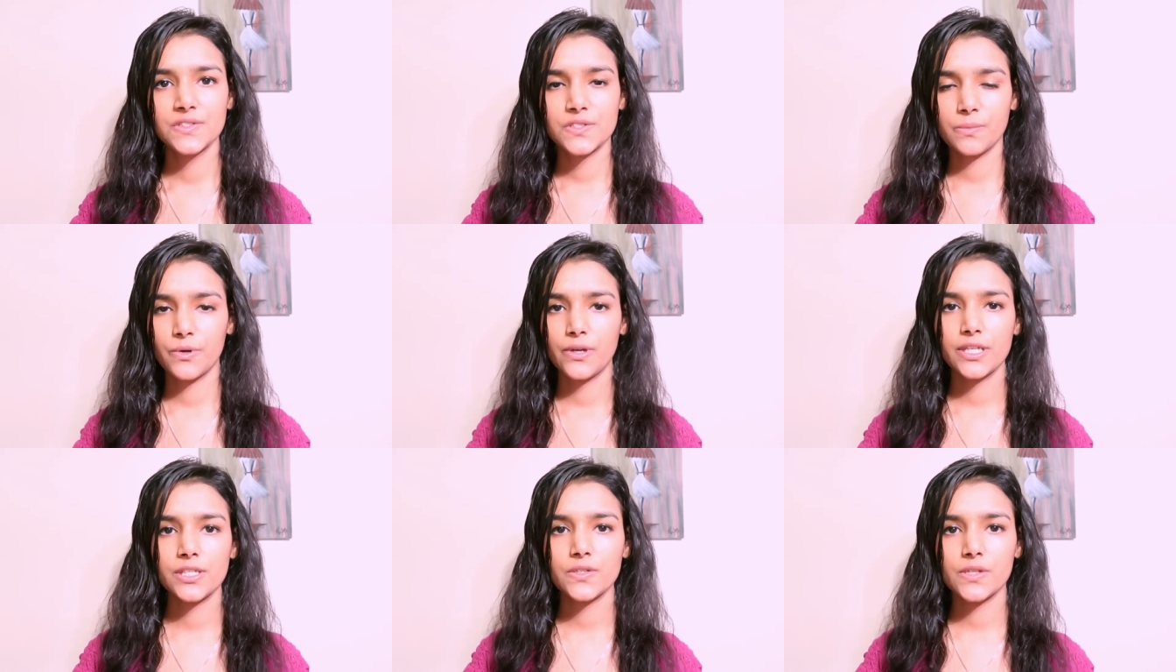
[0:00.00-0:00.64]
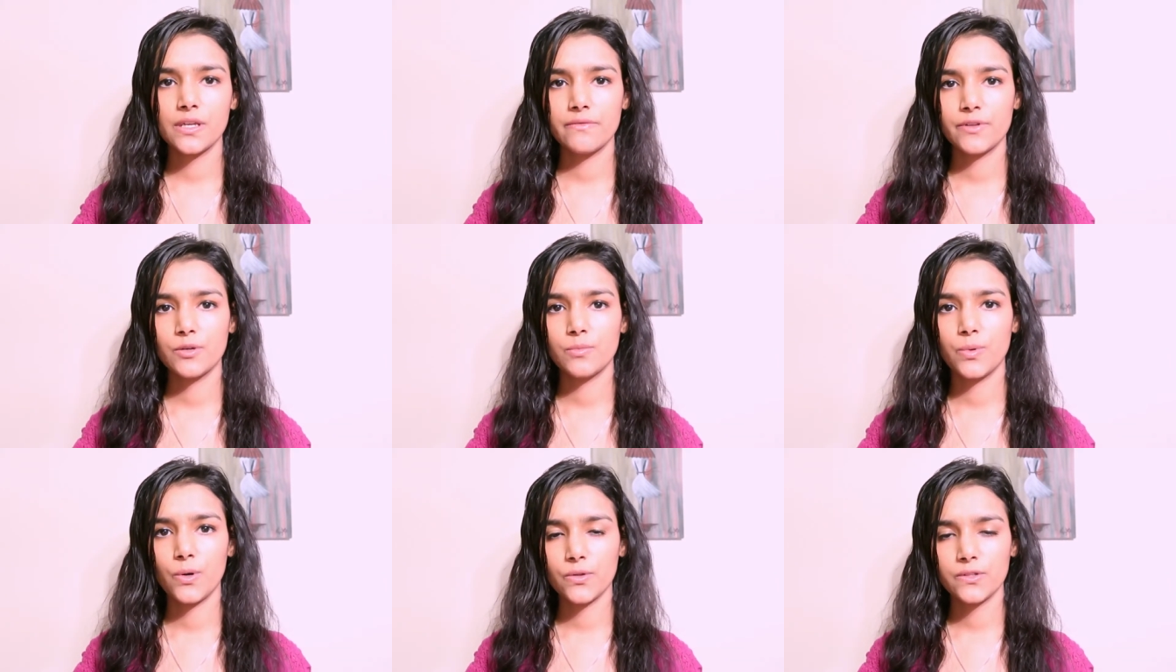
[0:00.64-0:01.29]
so i'm going to give
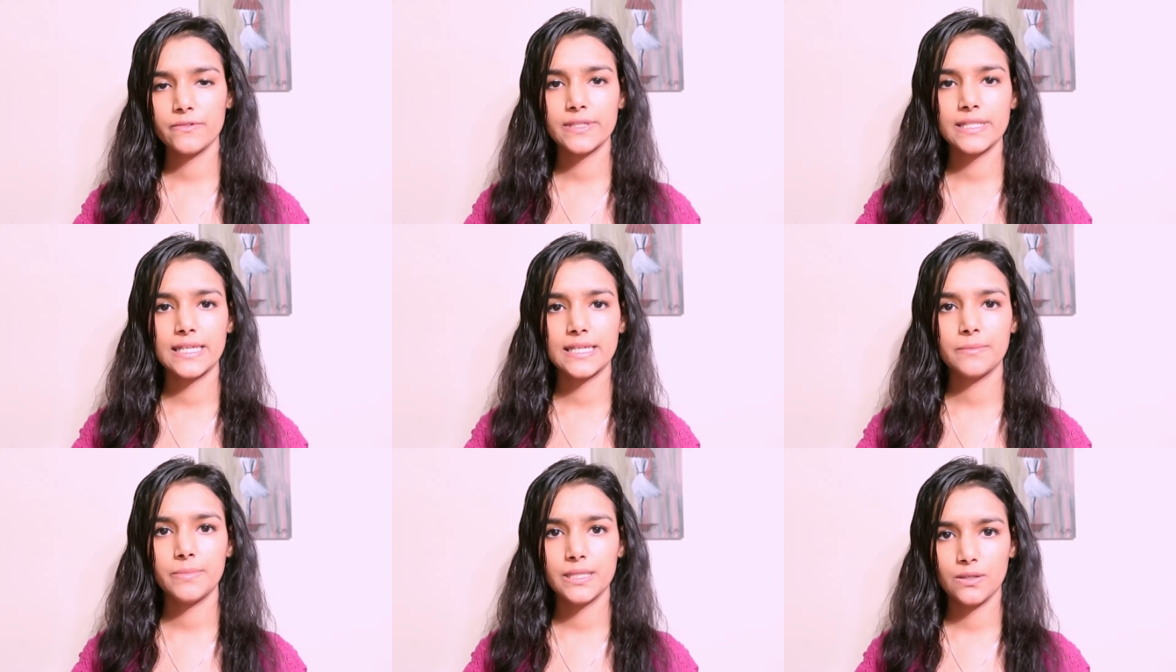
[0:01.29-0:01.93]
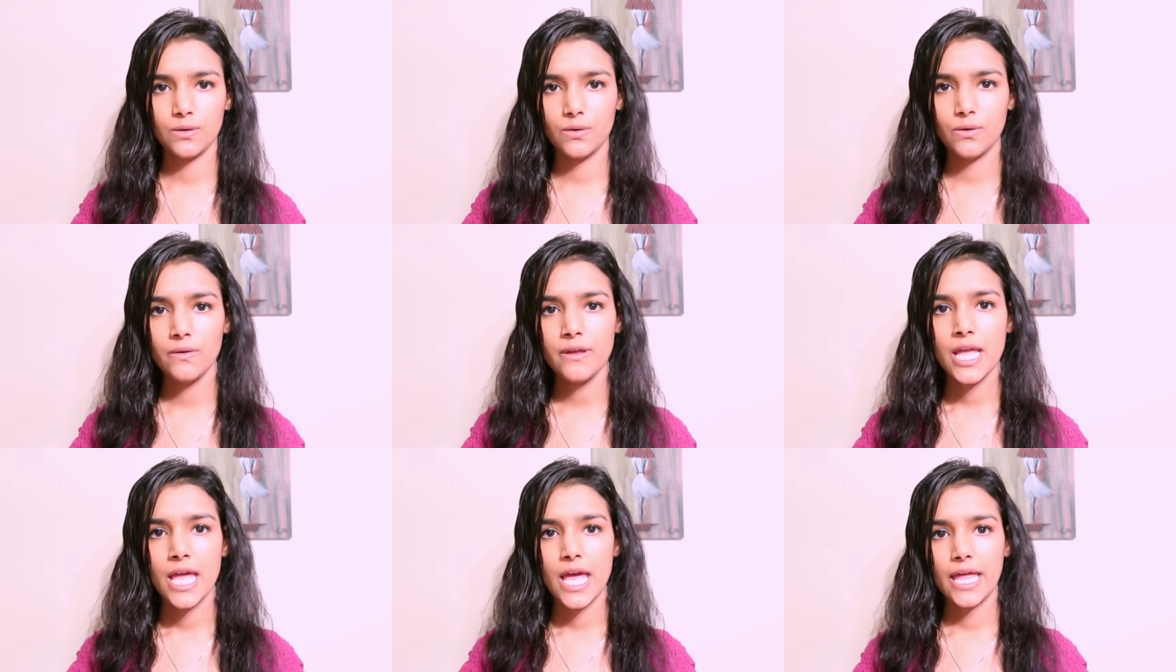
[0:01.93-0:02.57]
you both of the link below
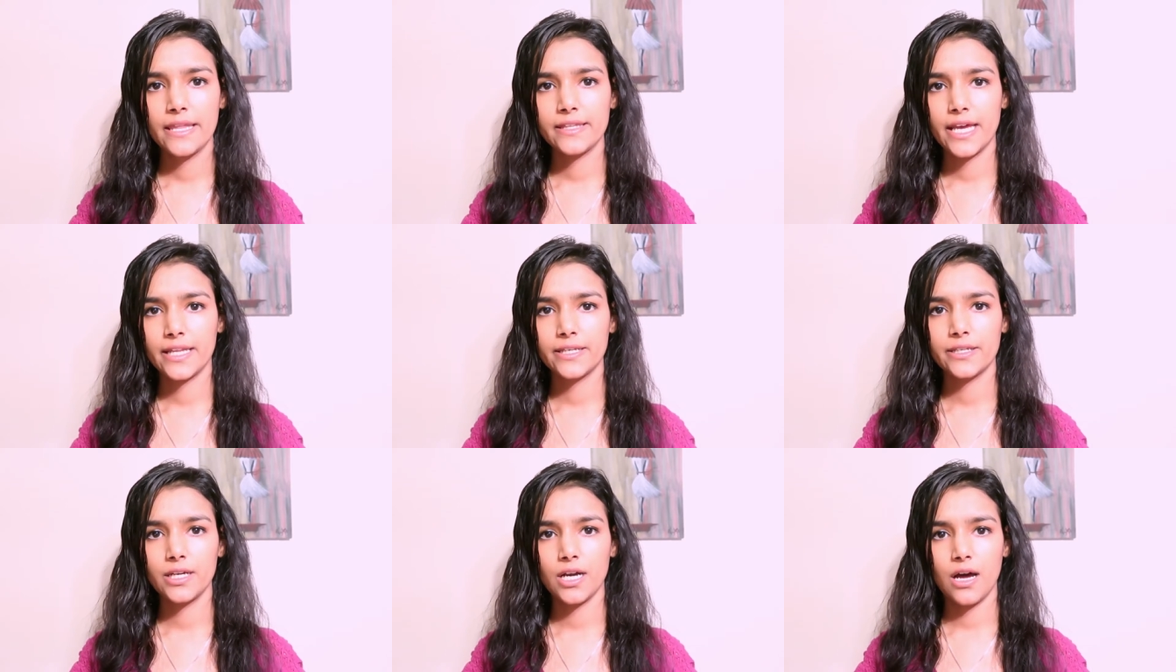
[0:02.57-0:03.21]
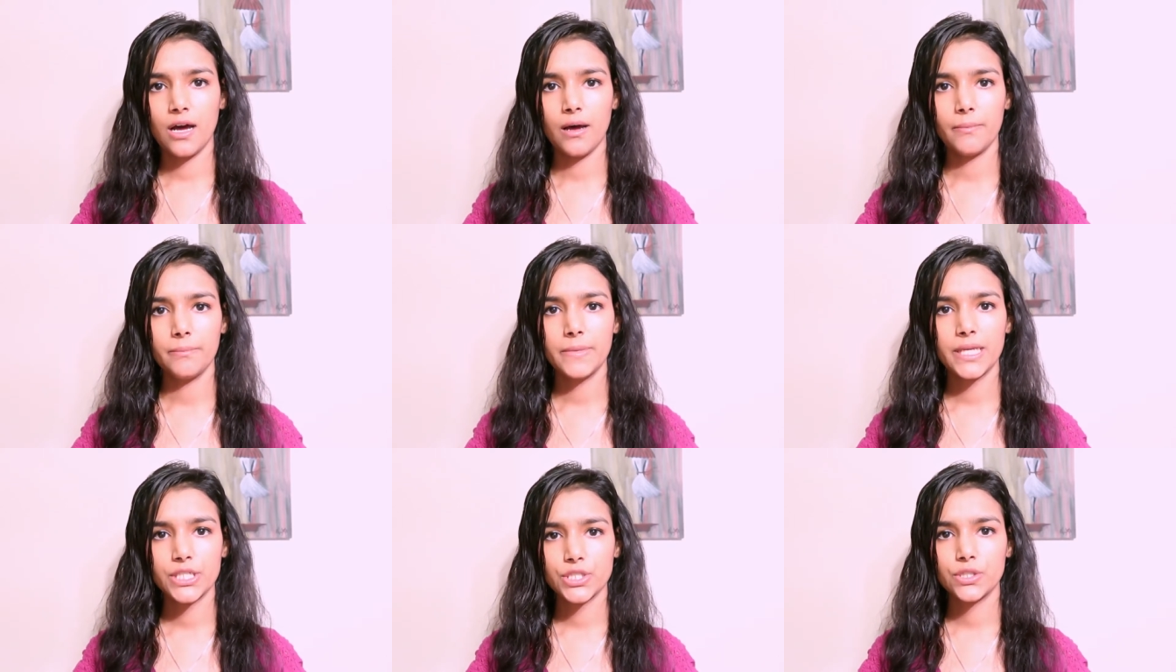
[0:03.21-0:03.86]
and then uh,
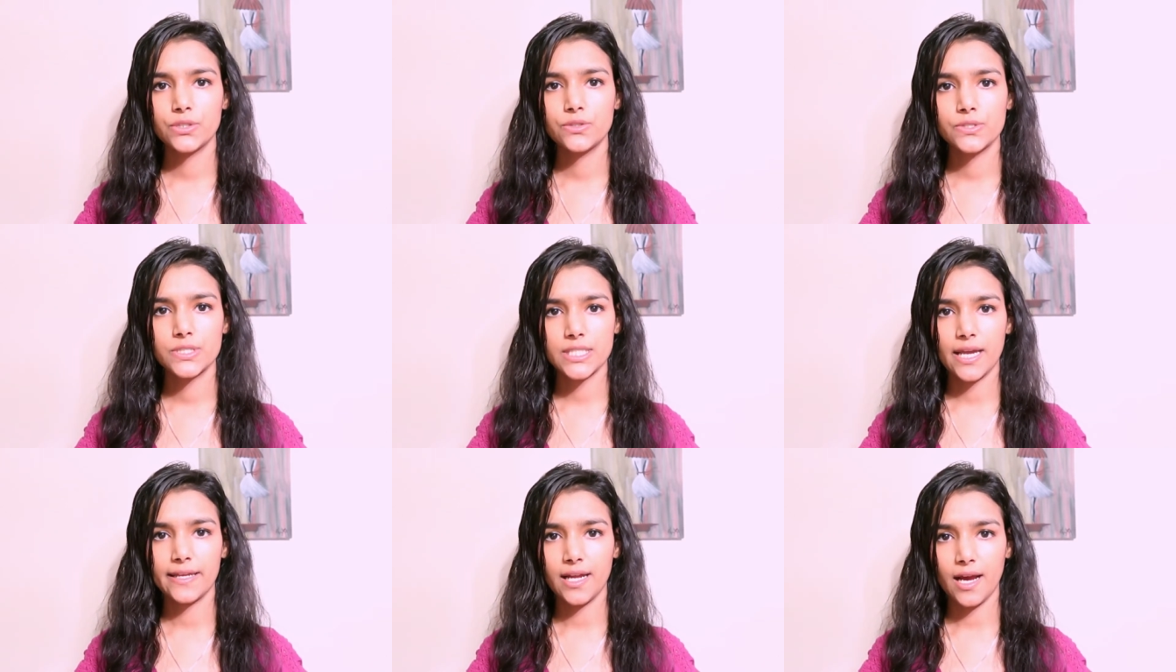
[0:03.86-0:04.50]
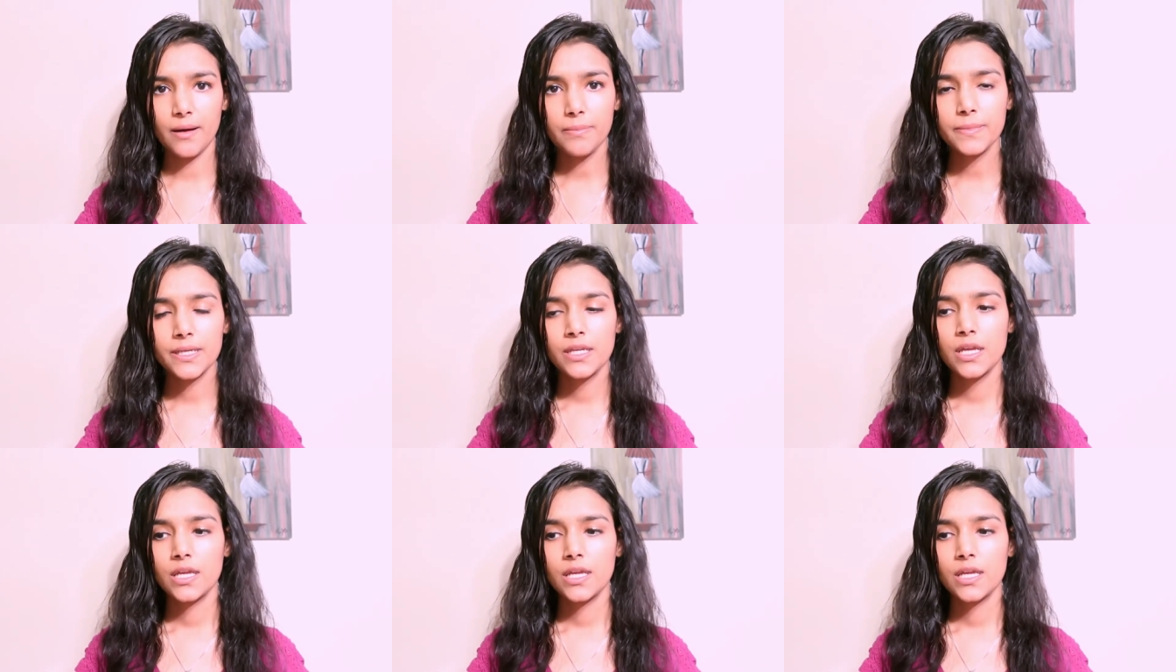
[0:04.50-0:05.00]
make sure you sign up